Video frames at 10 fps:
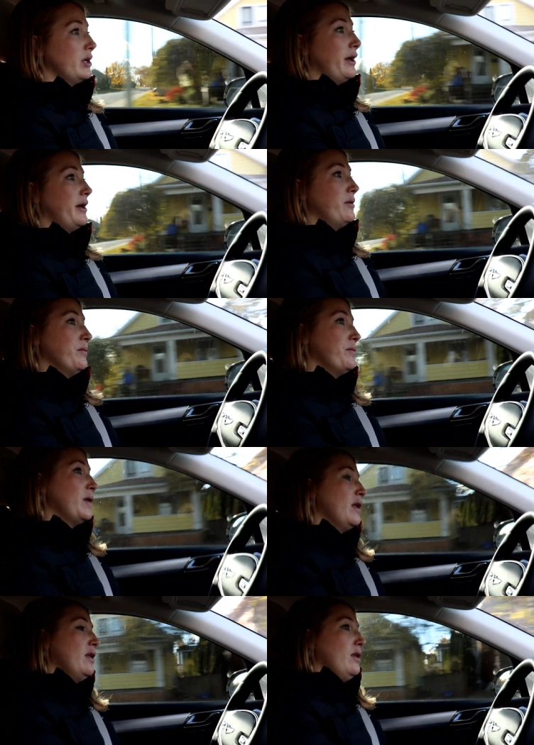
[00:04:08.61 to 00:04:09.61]
Um,
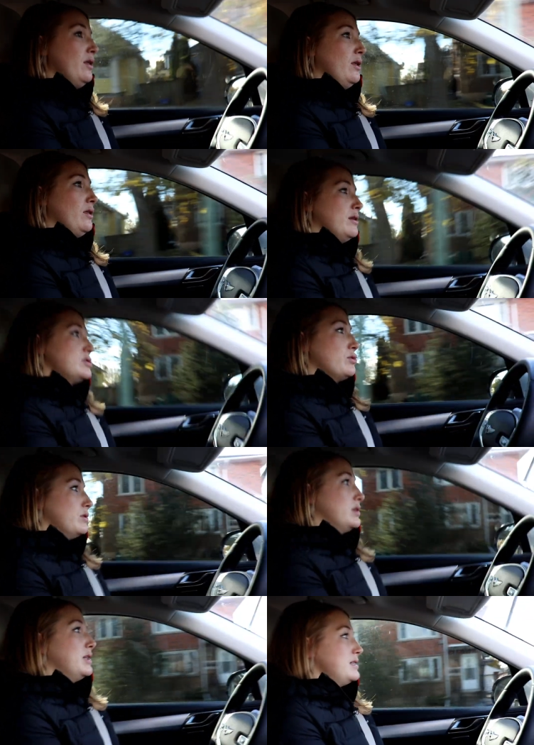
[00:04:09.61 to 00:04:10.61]
so
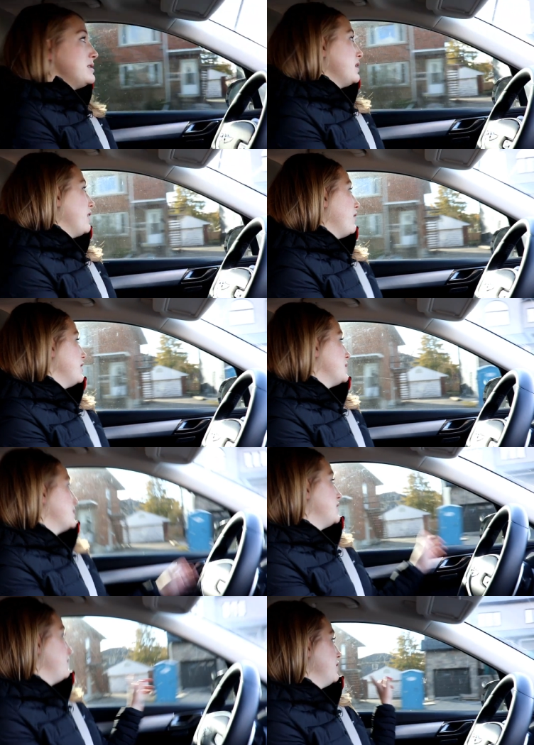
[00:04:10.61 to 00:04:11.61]
this area
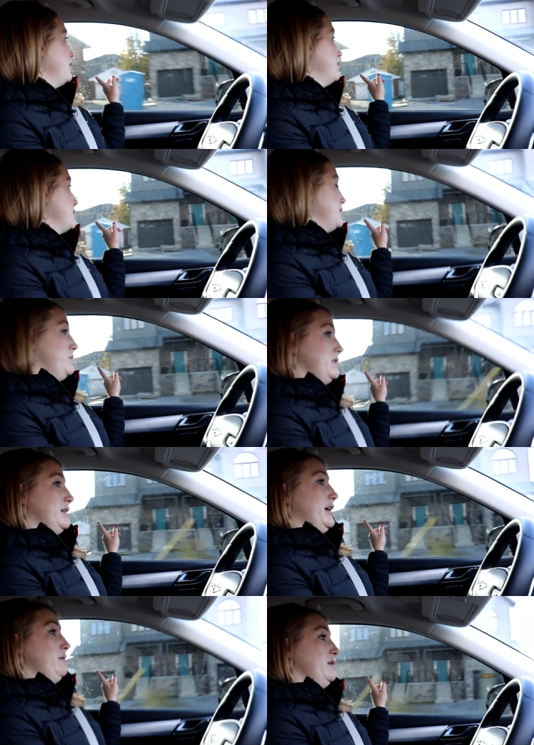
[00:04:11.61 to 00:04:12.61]
specifically, you'll see
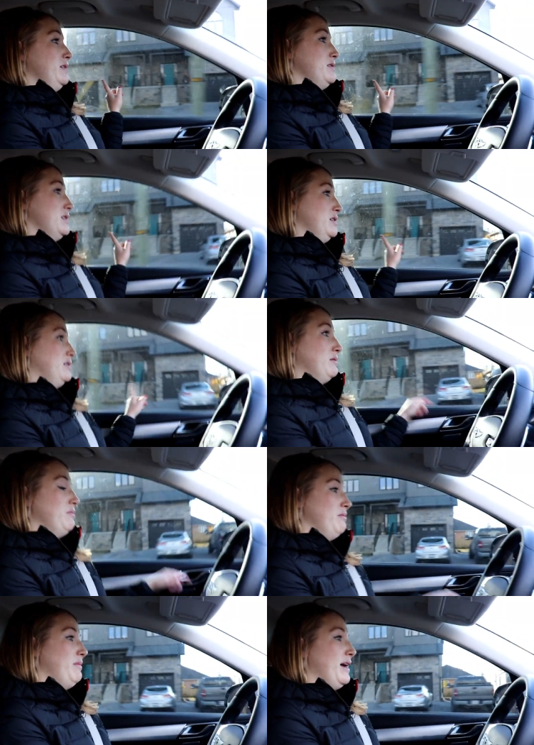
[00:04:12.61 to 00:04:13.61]
beside me, there's a
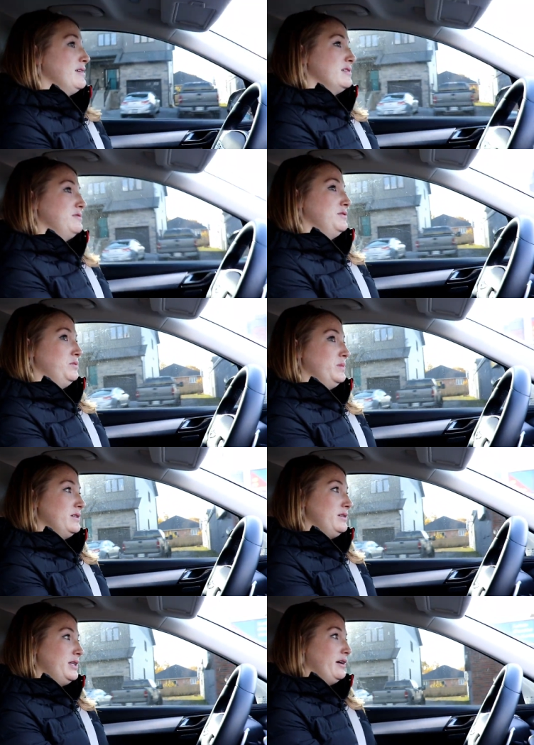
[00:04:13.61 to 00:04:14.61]
massive new
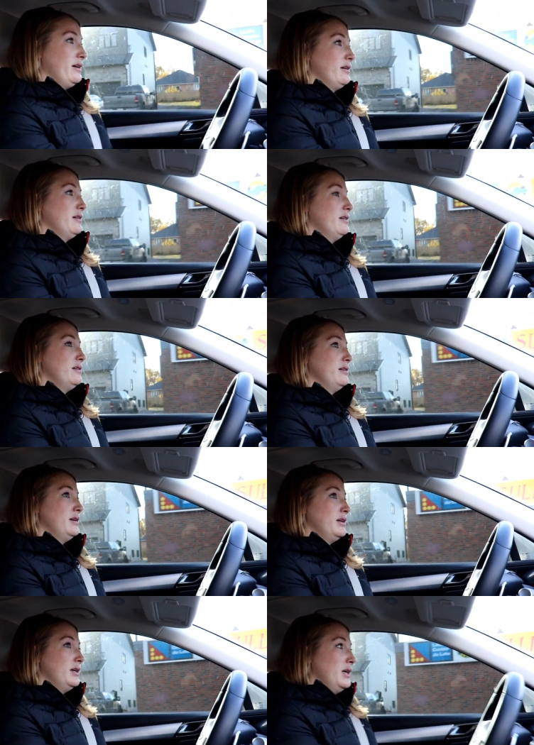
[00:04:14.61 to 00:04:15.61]
build there
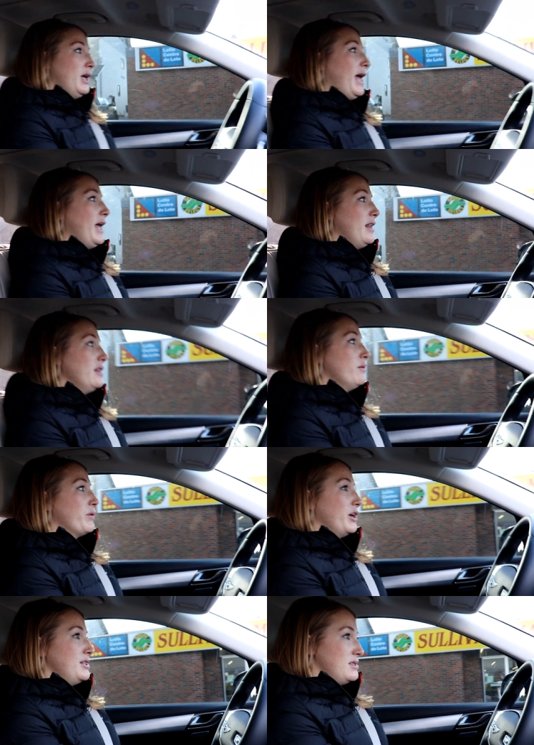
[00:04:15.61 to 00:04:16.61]
and the
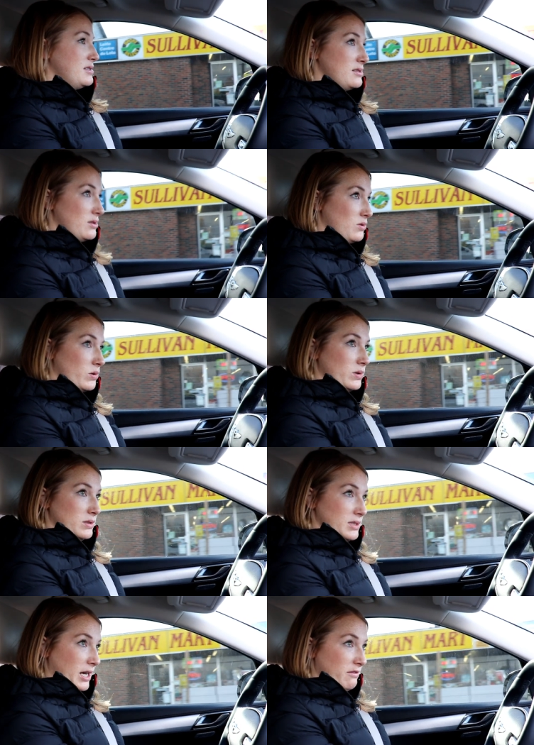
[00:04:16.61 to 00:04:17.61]
prices in
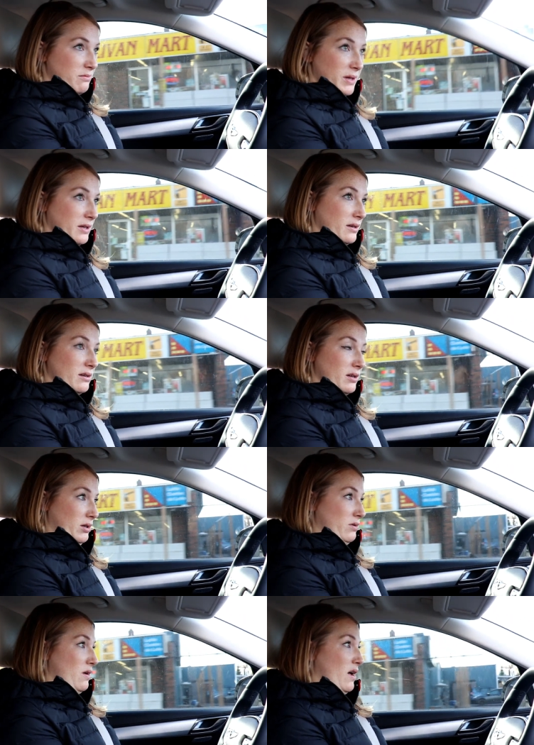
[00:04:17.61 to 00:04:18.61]
Thorold have been, you
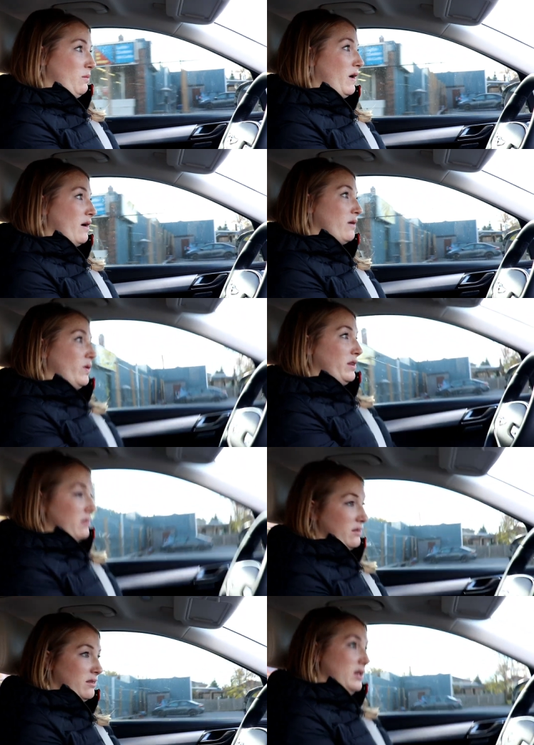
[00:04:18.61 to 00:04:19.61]
know, on par
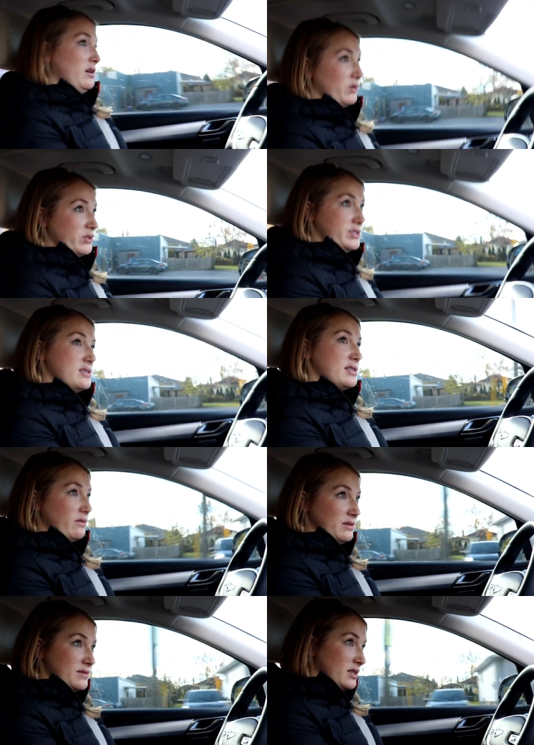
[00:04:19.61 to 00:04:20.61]
with the increases
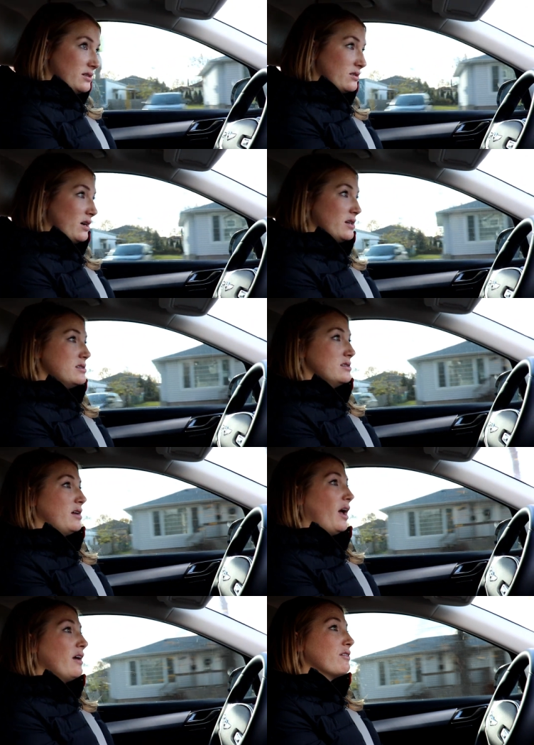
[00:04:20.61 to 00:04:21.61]
that we've seen across the
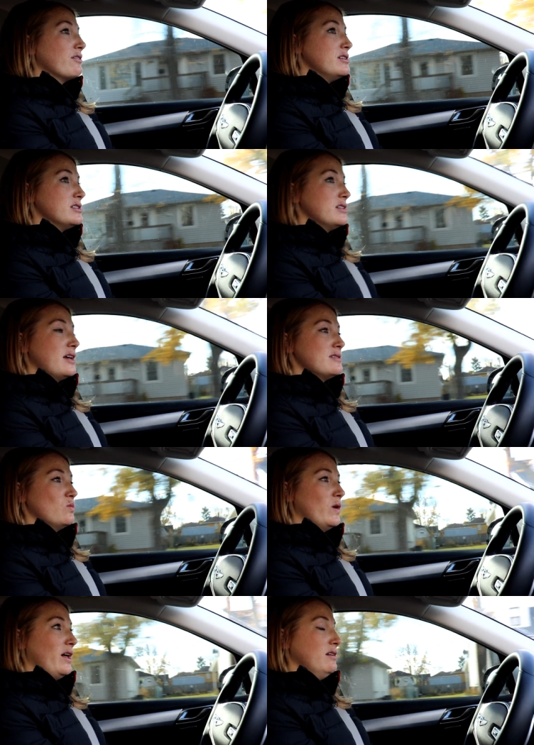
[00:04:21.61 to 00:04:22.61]
Niagara region as
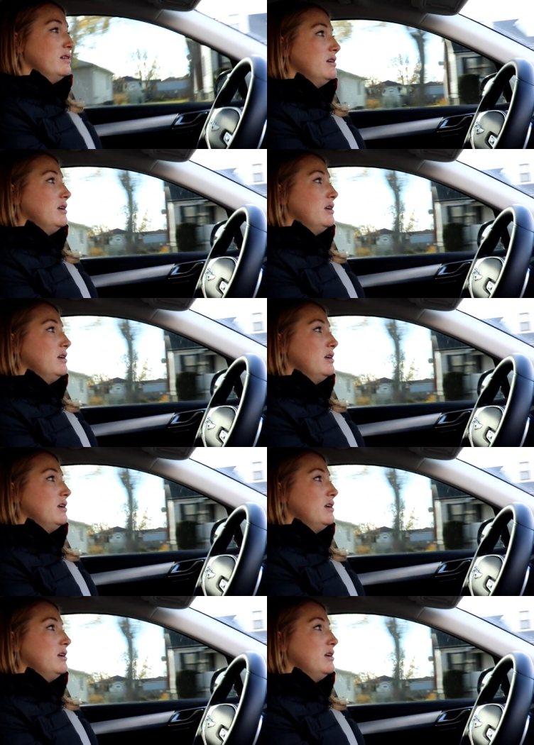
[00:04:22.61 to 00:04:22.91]
well.